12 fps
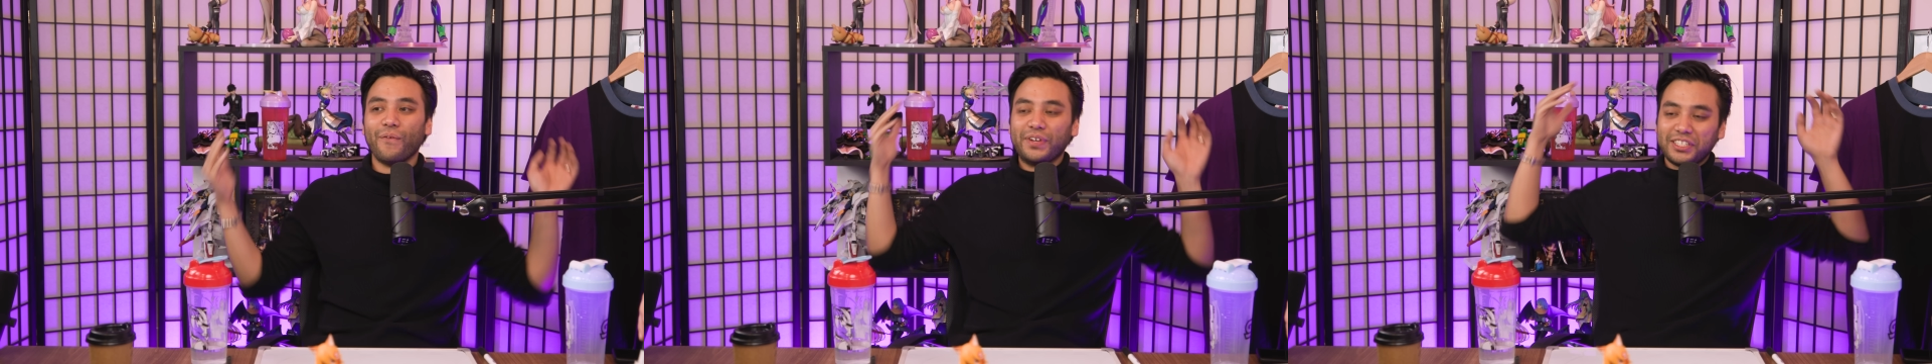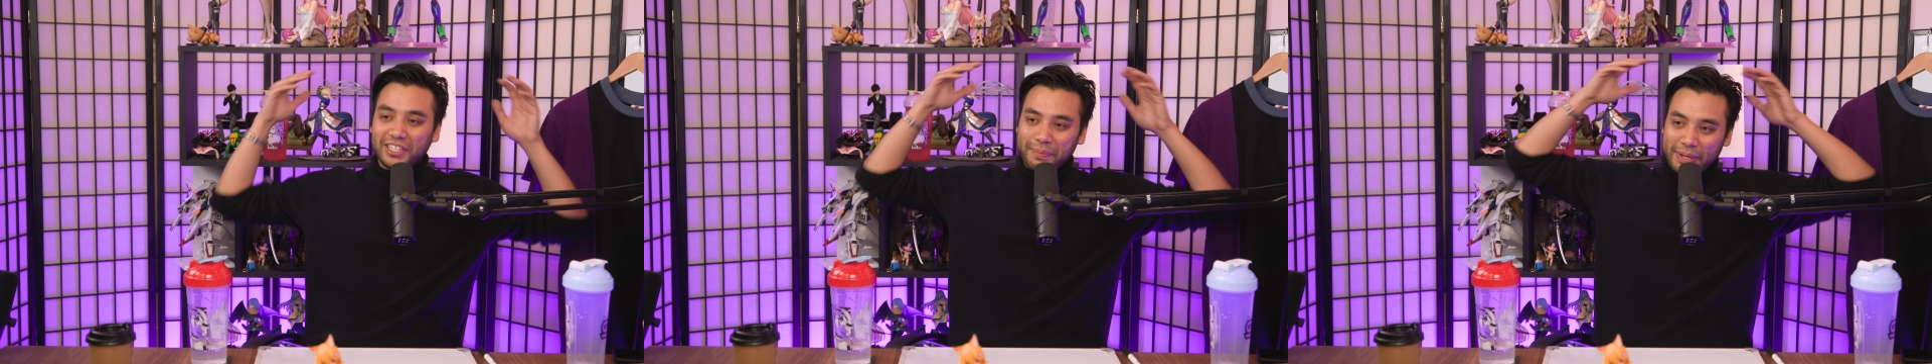
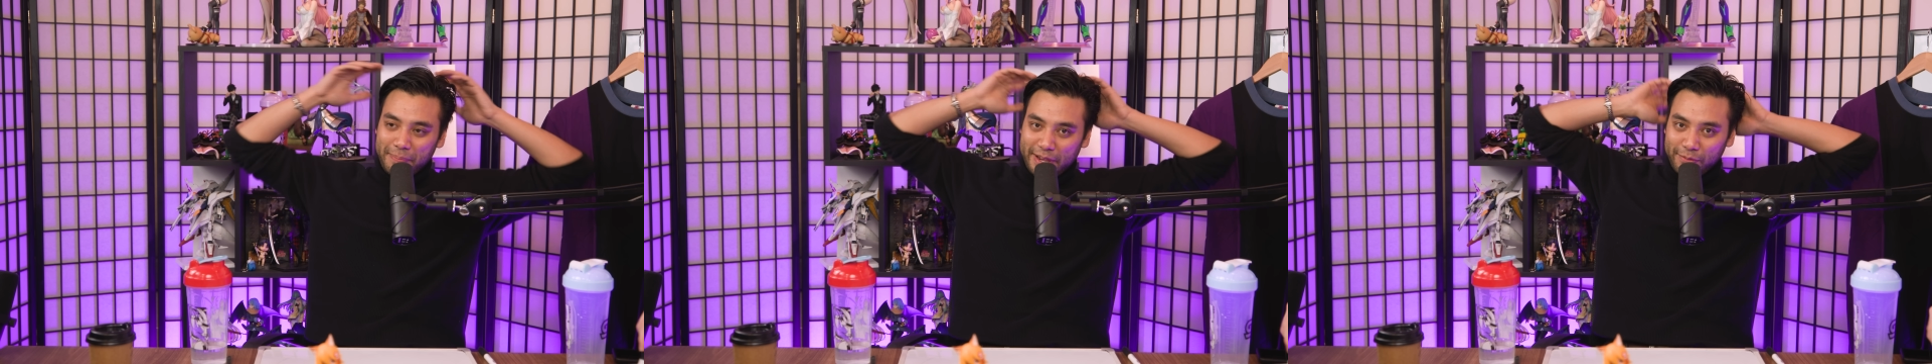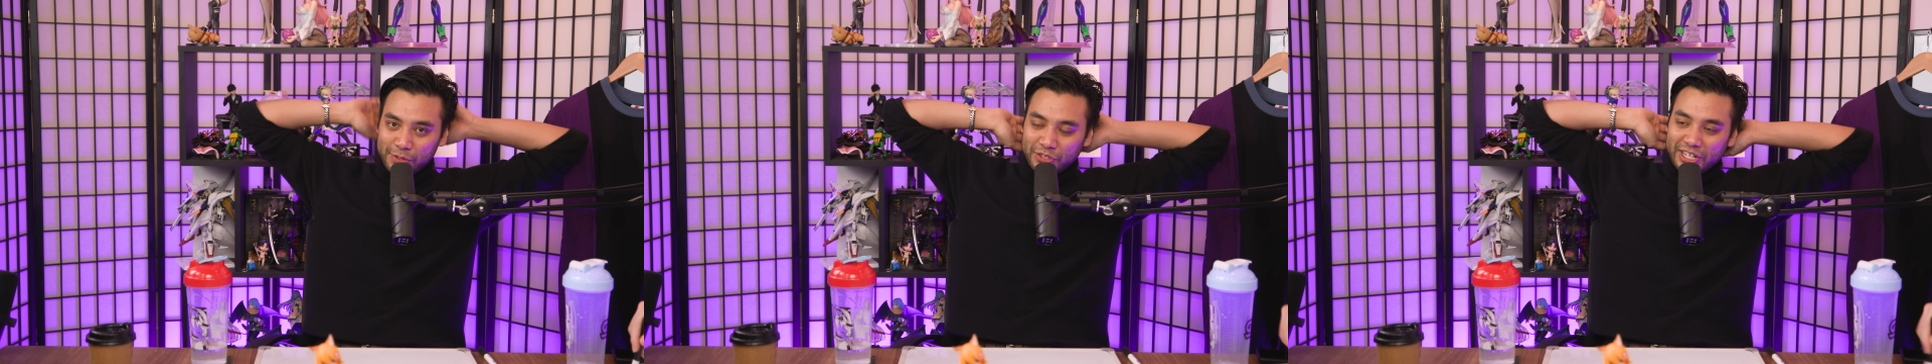obviously, me
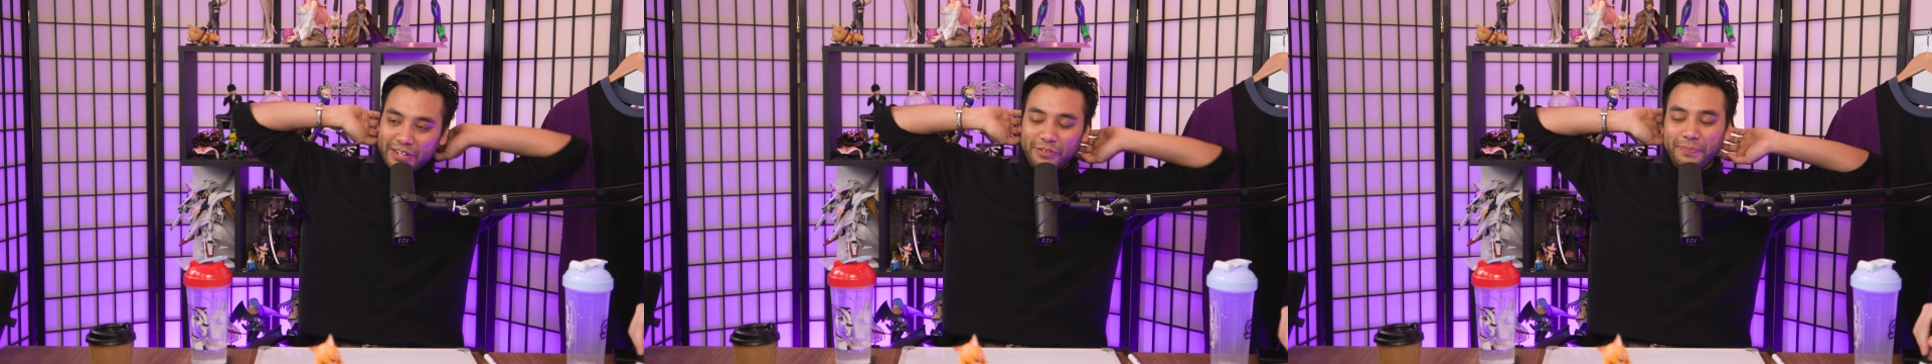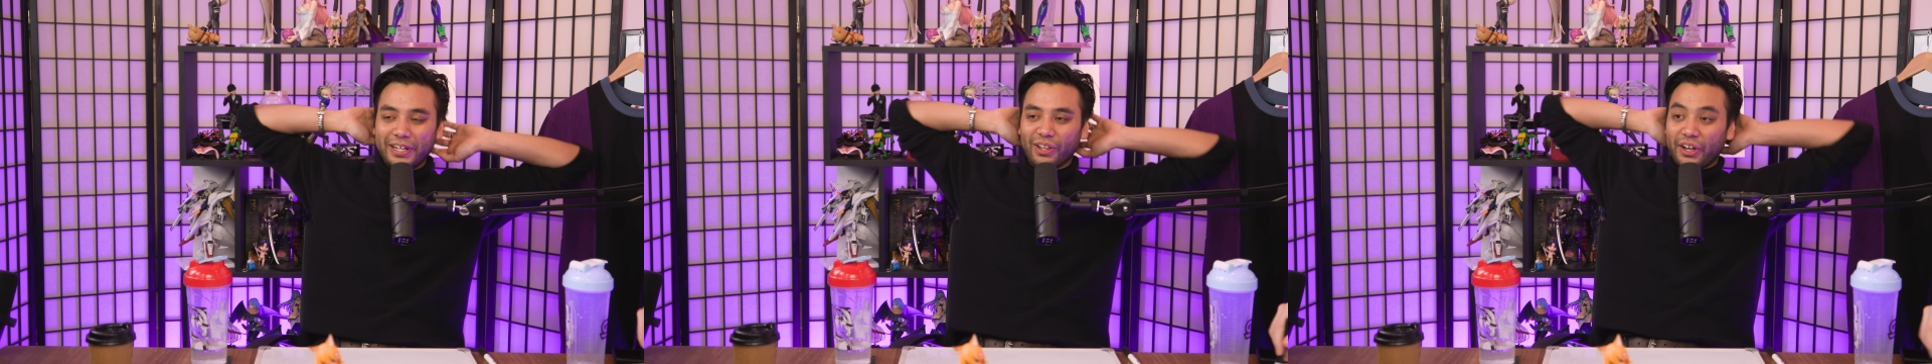being with Cindy
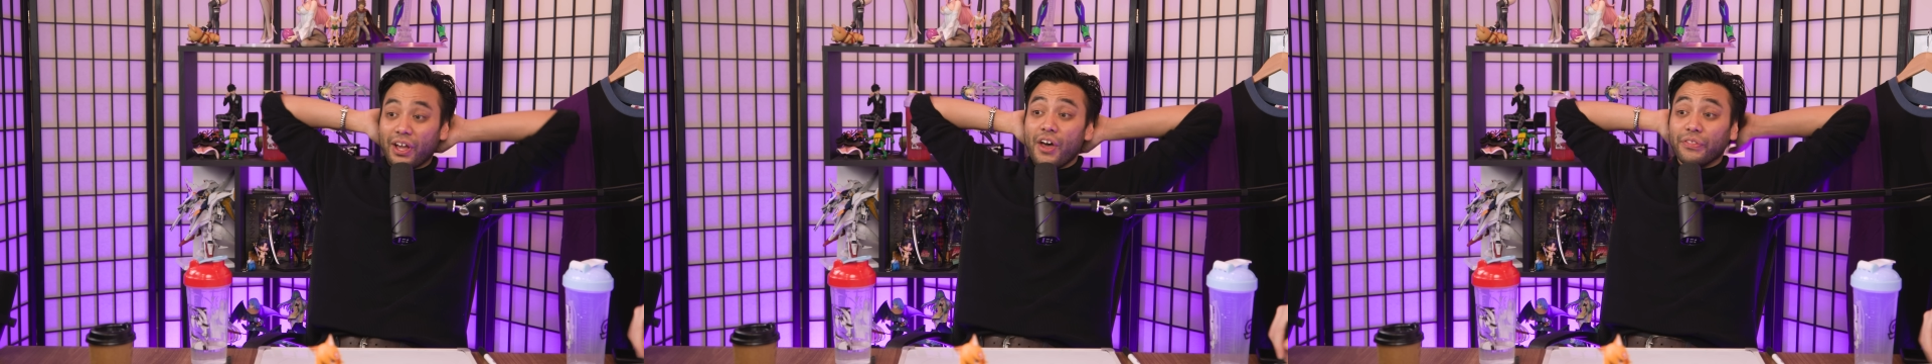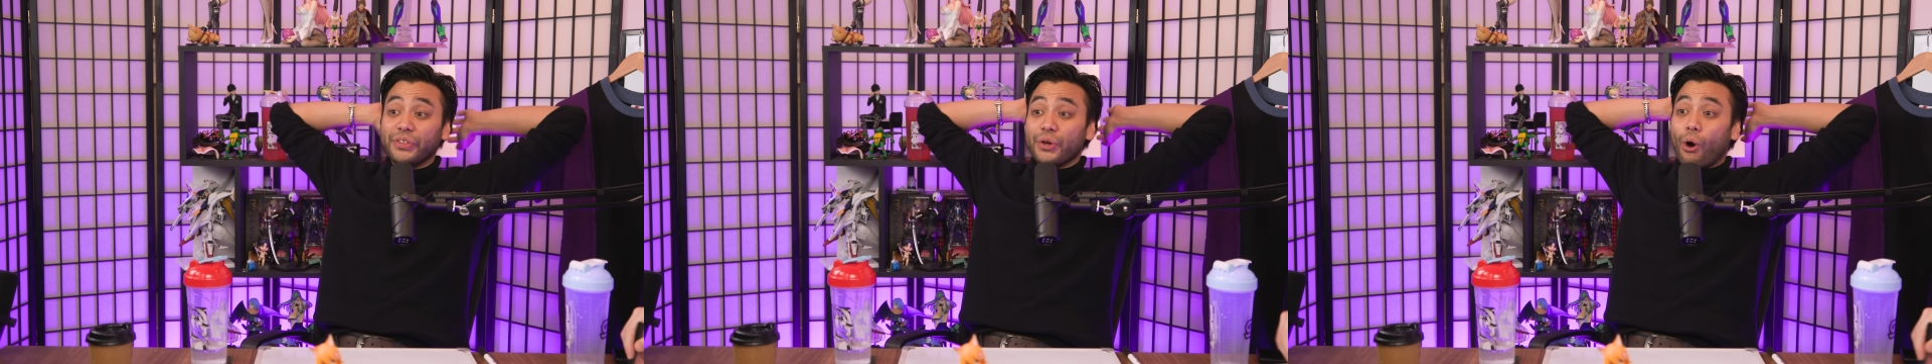would be like
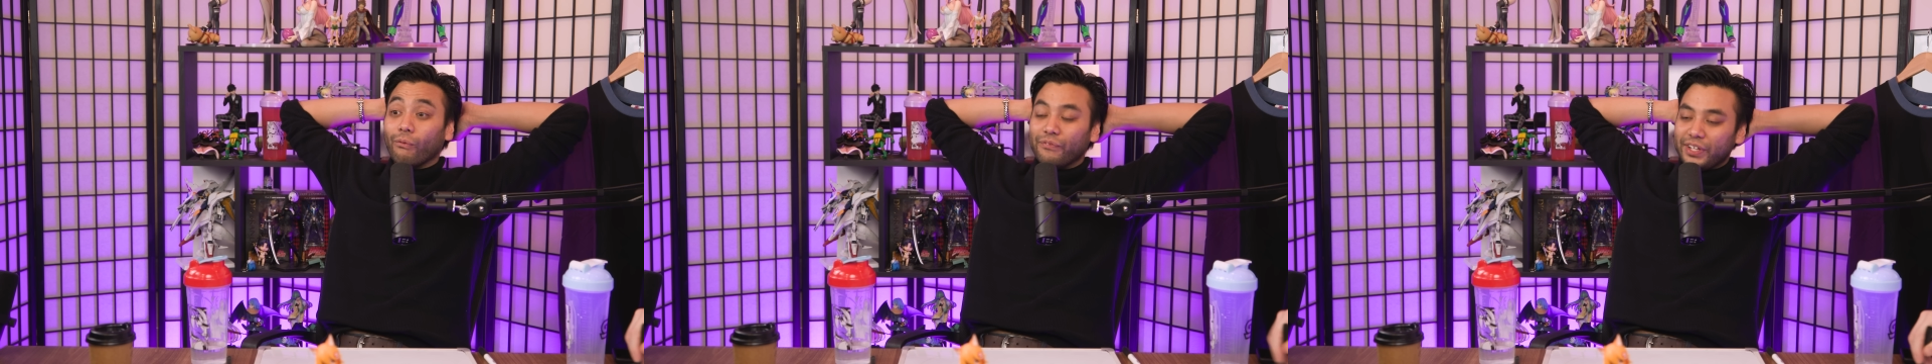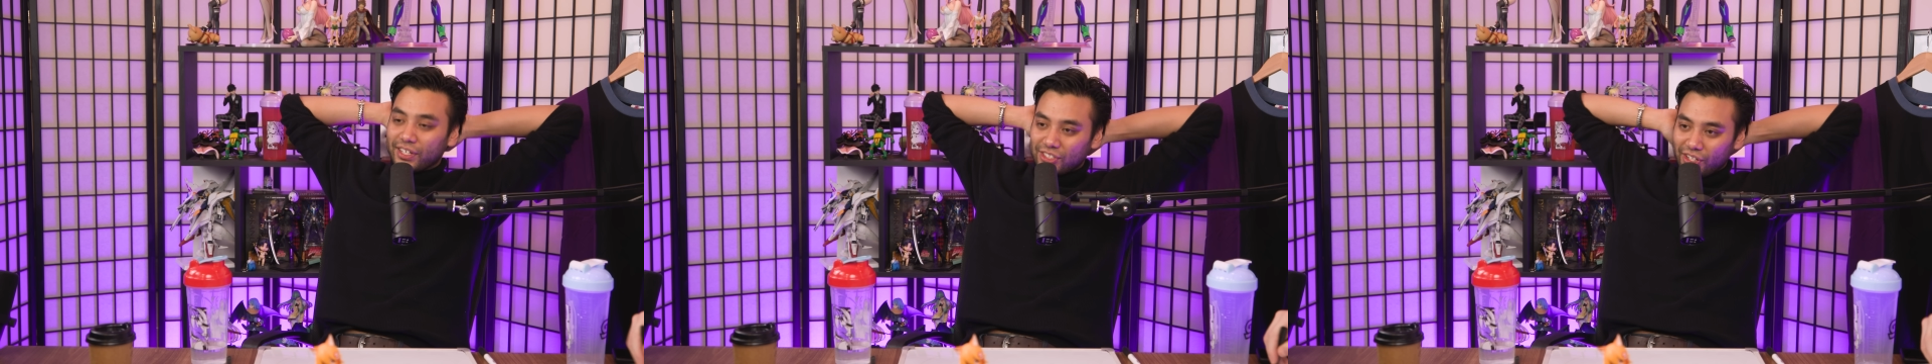the
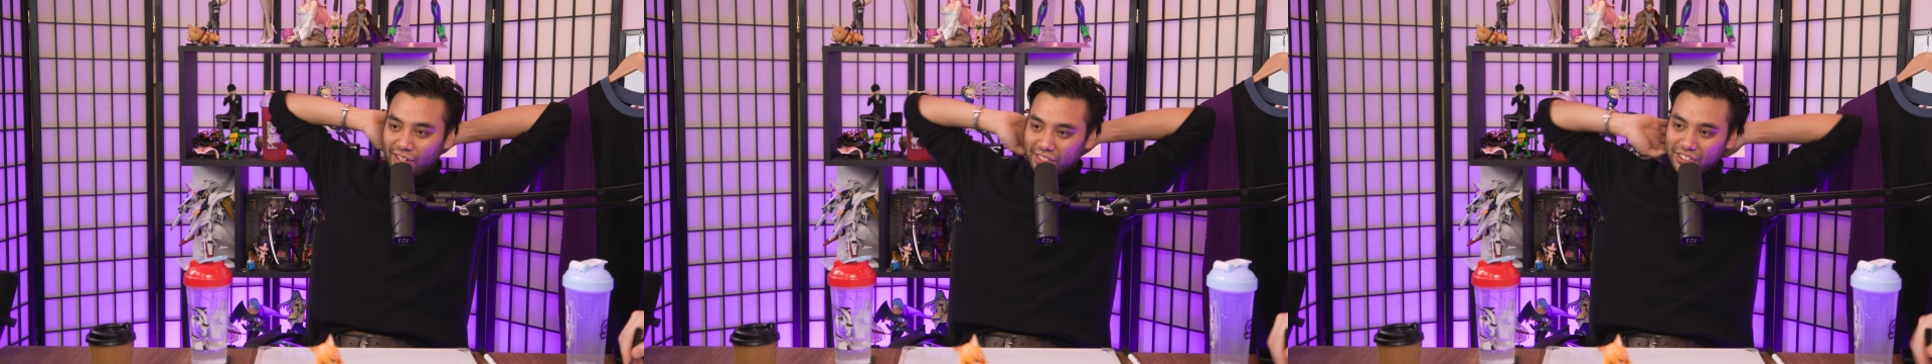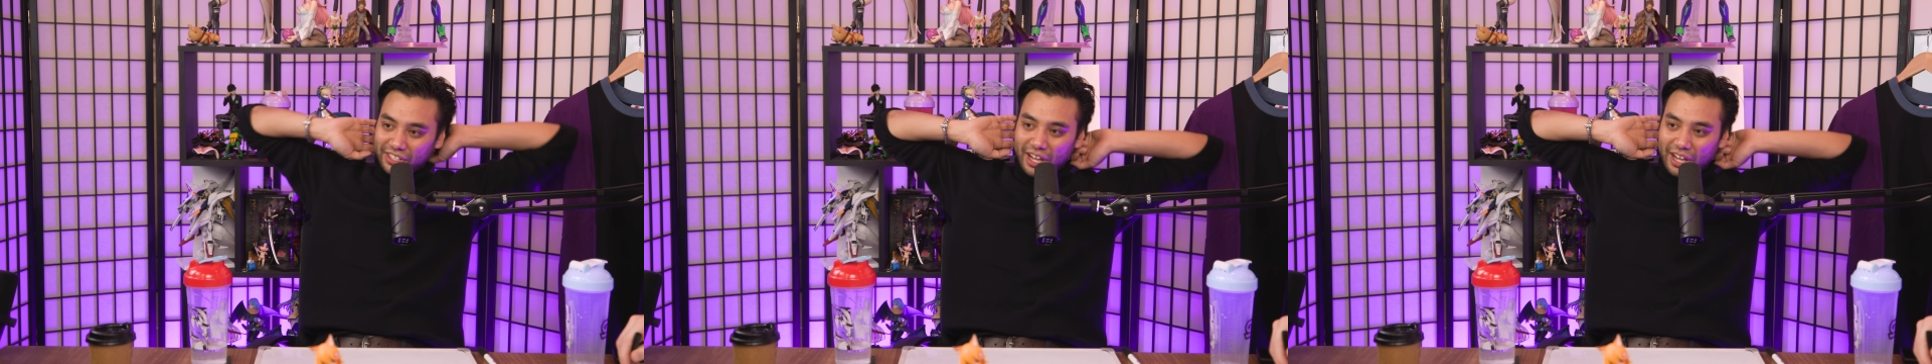obvious answer.